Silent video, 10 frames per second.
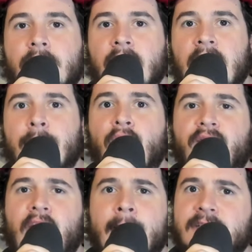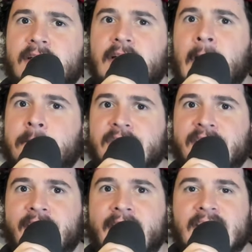He moved up to the Cup
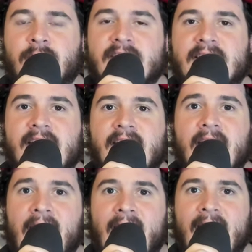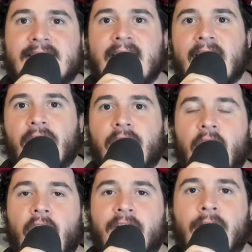Series with DEI, Dale
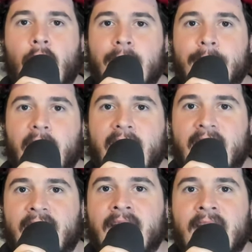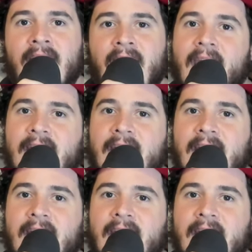Earnhardt Incorporated, ended